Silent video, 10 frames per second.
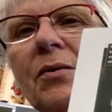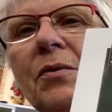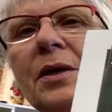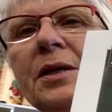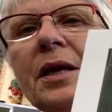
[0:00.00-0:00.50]

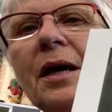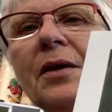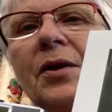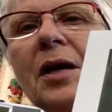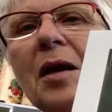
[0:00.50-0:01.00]
what
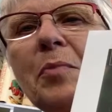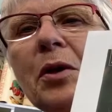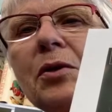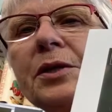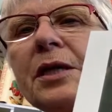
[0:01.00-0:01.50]
the
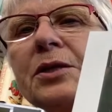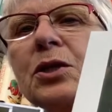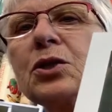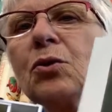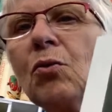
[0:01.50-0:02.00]
caterpillar does
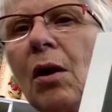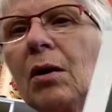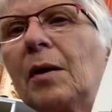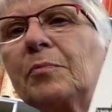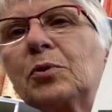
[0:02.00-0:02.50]
is crawl
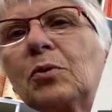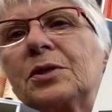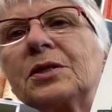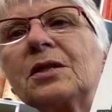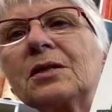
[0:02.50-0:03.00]
up
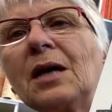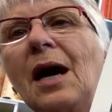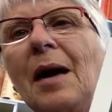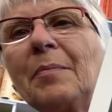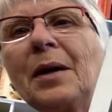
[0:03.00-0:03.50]
towards the
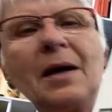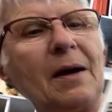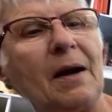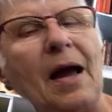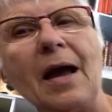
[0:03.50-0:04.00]
top.
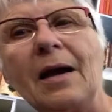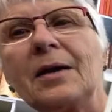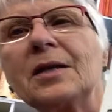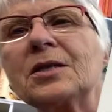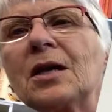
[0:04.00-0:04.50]
And
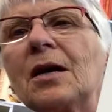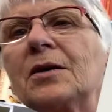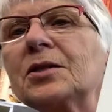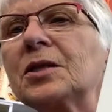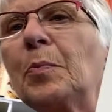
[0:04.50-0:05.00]
it's a
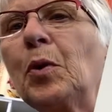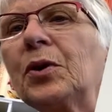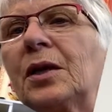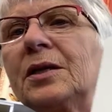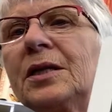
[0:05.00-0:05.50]

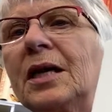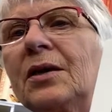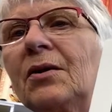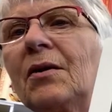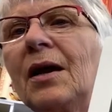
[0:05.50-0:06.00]
zippered
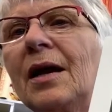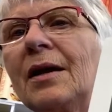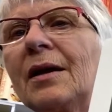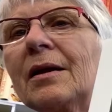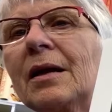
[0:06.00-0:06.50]
container,
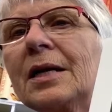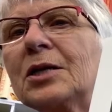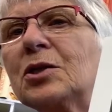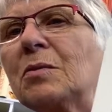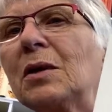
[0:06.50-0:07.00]
and it
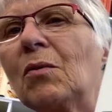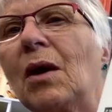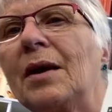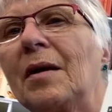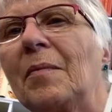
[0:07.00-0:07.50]
likes to be
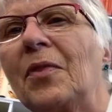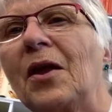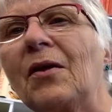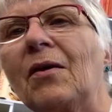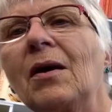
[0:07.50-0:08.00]
right up
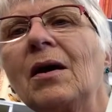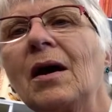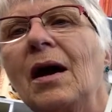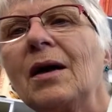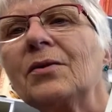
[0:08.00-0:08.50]
there
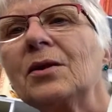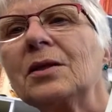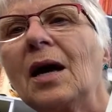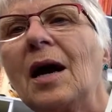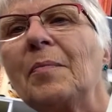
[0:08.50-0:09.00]
at the
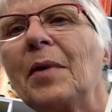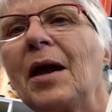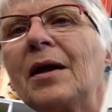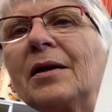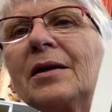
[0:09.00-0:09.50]
top,
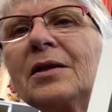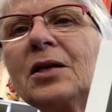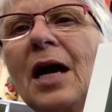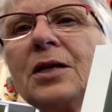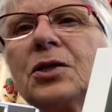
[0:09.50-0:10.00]
and it
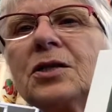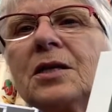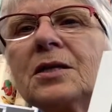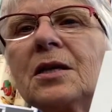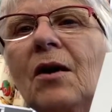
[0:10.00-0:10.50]
attaches
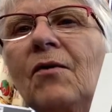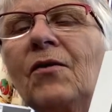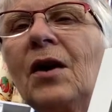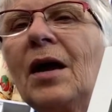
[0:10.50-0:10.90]
itself.